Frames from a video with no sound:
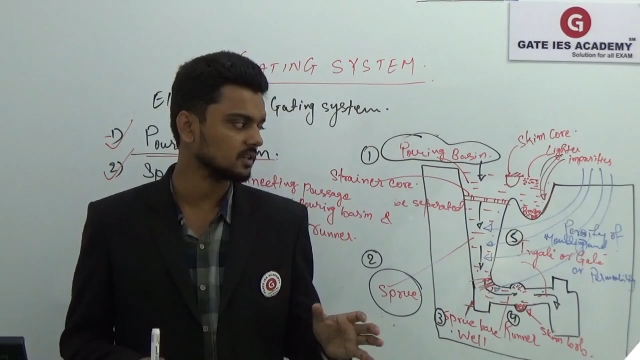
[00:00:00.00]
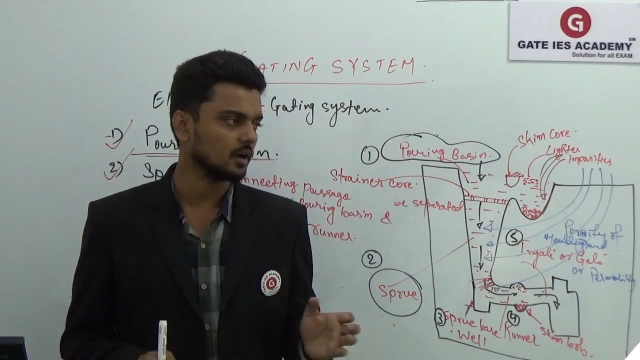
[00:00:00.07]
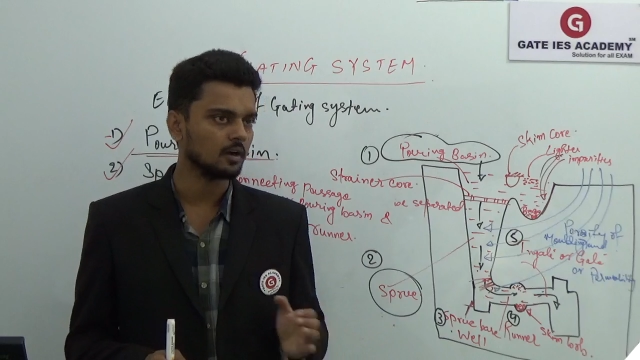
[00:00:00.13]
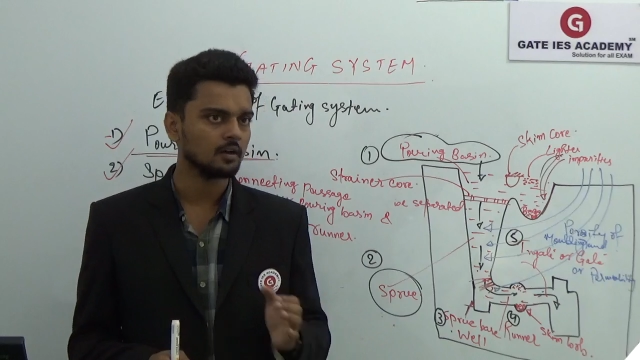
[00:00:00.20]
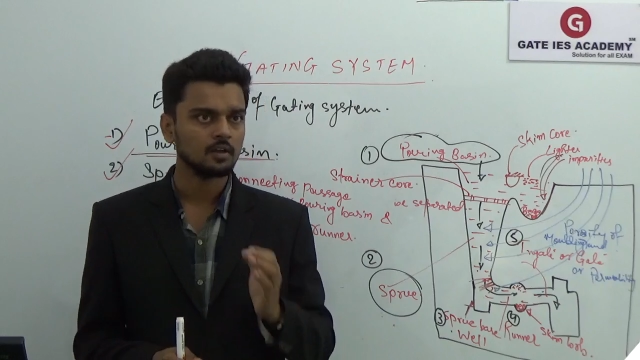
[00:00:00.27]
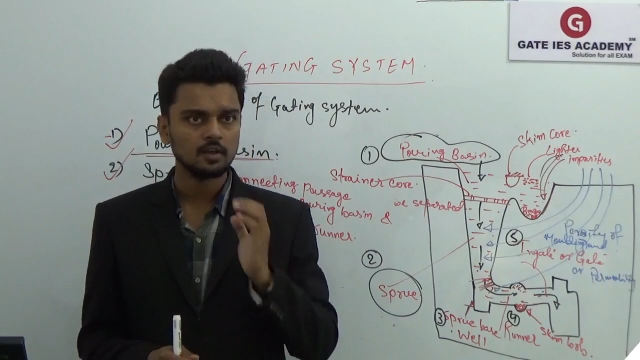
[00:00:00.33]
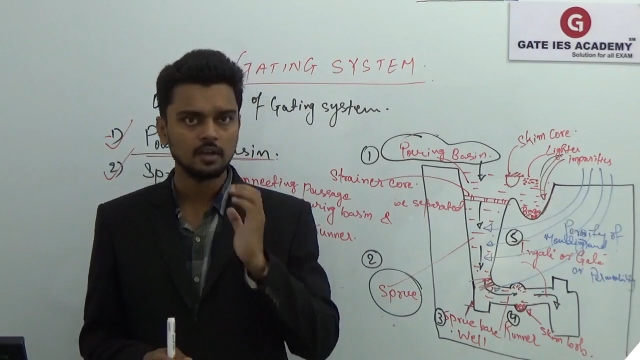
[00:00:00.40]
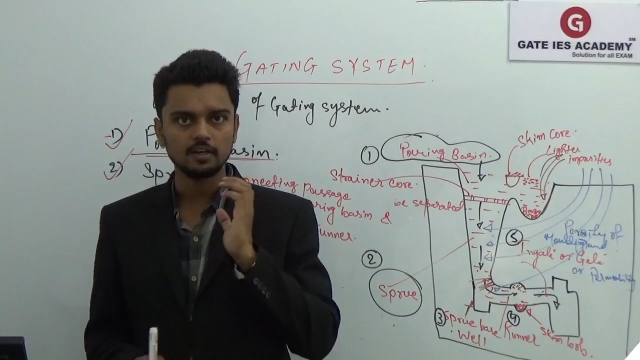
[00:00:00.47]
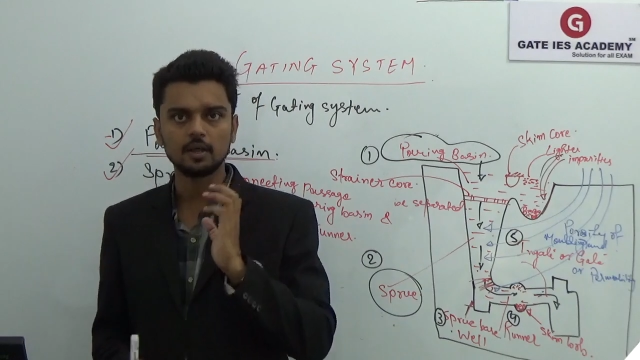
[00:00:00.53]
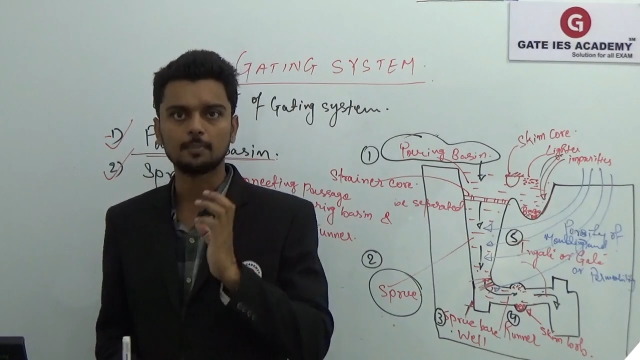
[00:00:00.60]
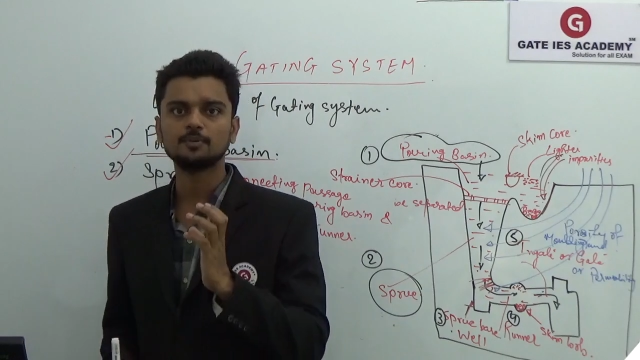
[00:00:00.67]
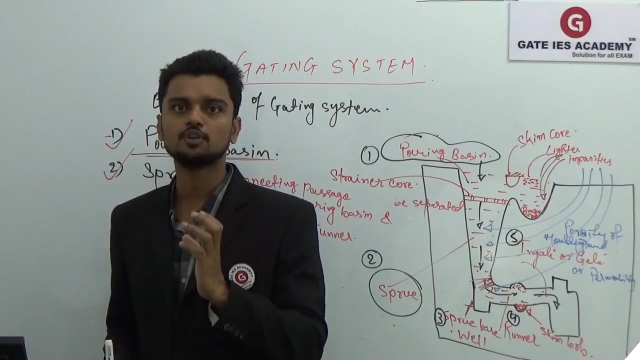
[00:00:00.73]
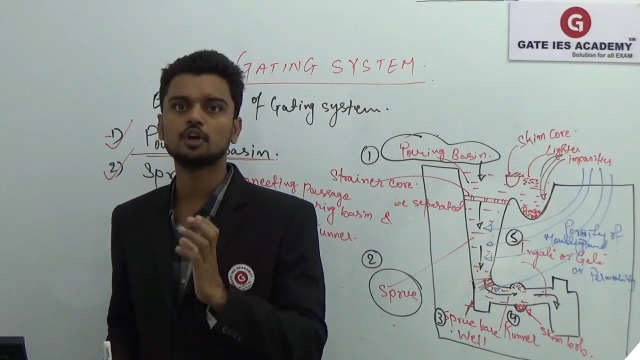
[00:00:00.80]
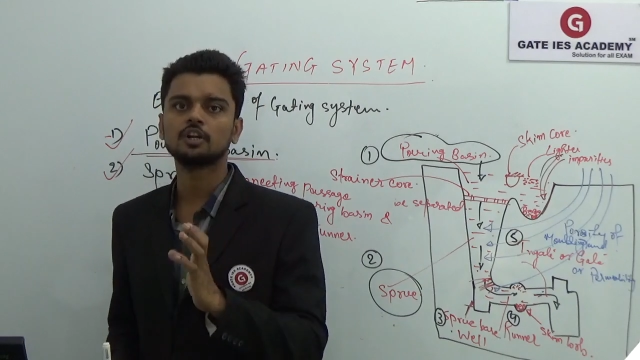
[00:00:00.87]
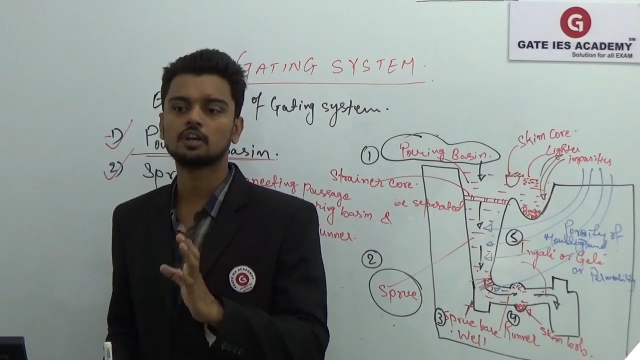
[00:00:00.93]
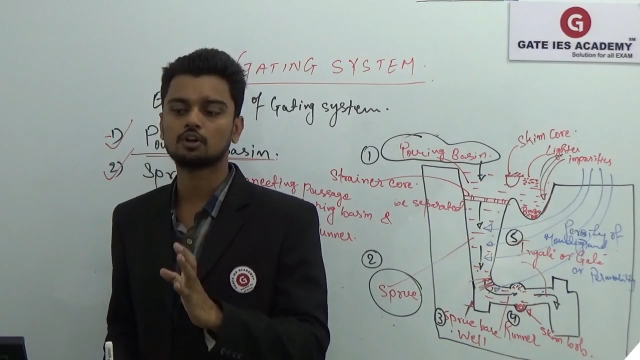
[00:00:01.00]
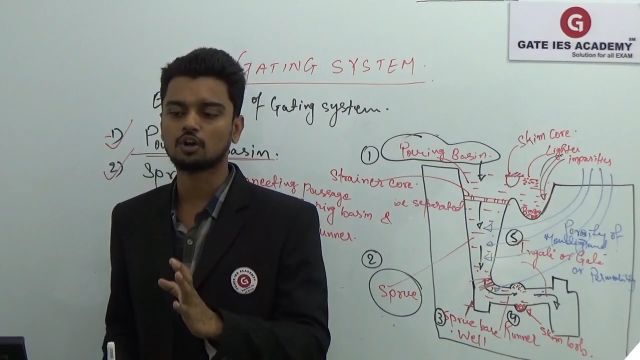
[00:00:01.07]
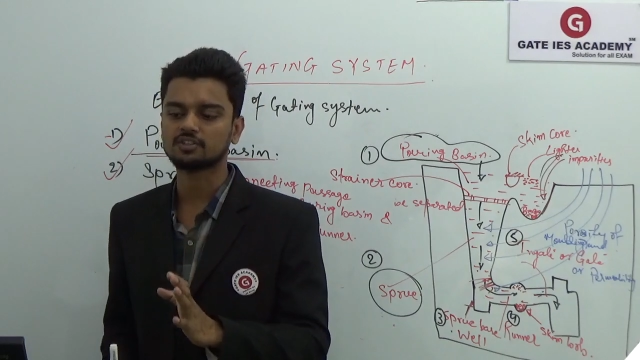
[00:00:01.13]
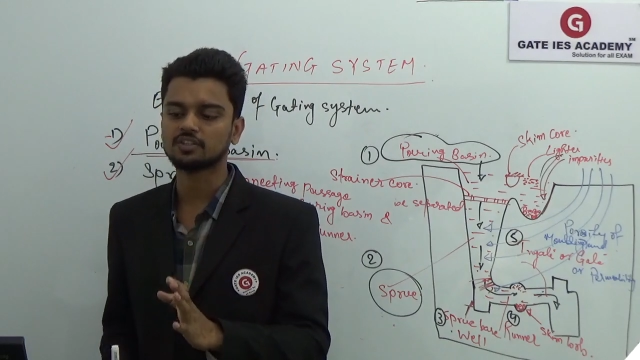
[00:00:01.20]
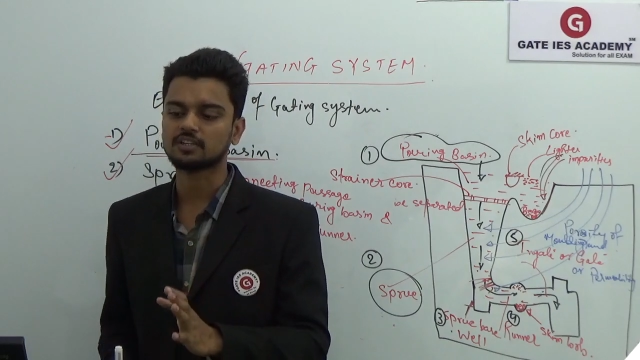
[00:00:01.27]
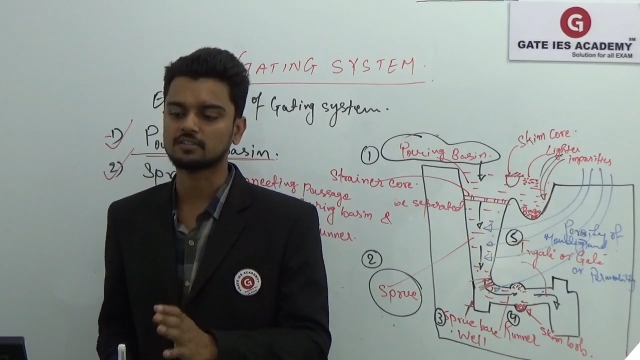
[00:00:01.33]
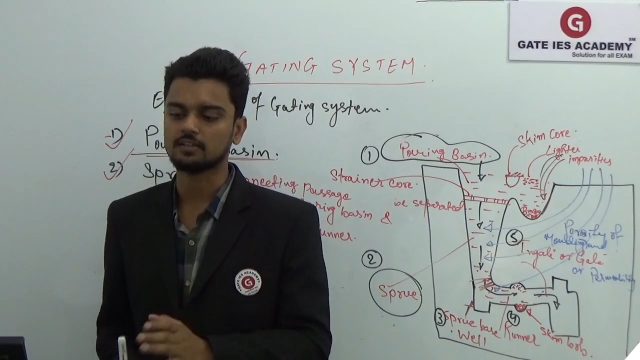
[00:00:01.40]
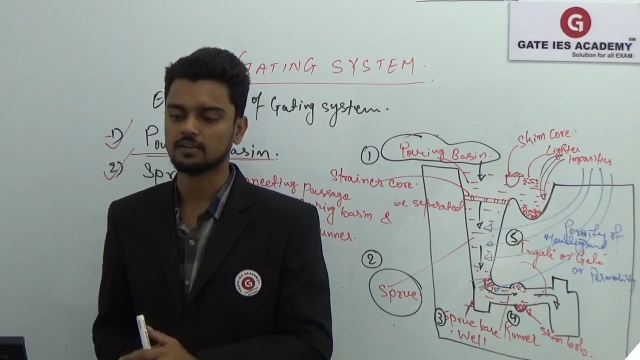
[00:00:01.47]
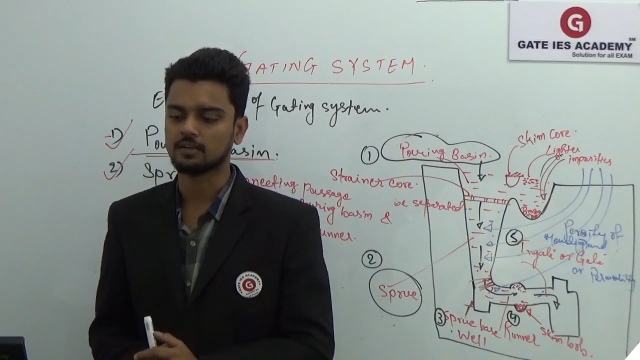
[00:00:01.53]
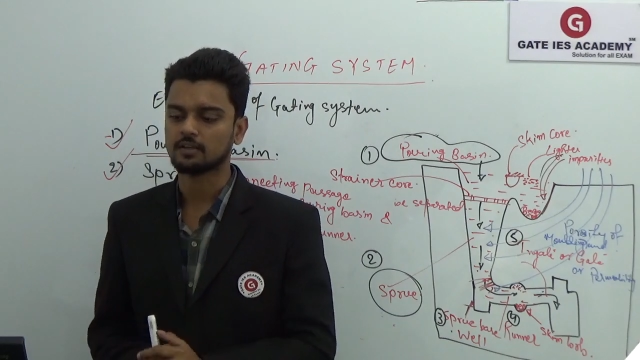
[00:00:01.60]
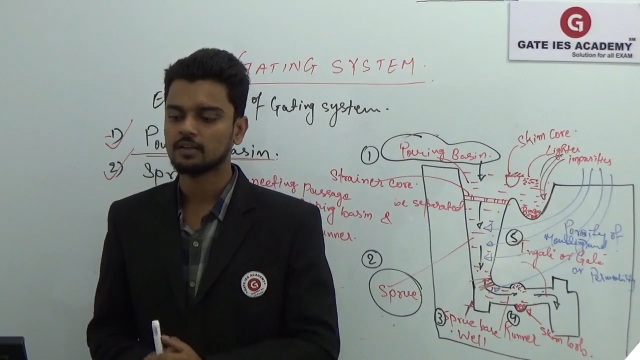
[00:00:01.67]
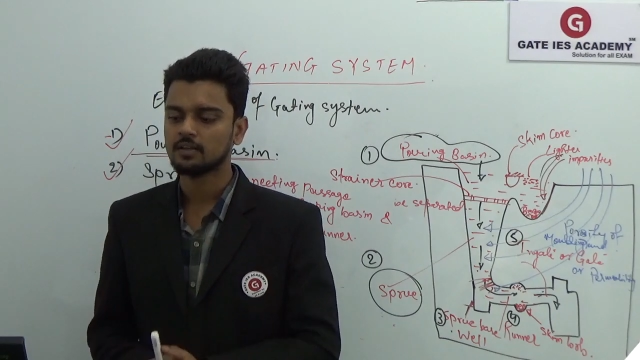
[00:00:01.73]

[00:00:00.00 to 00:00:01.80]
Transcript: trapezoidal cross section.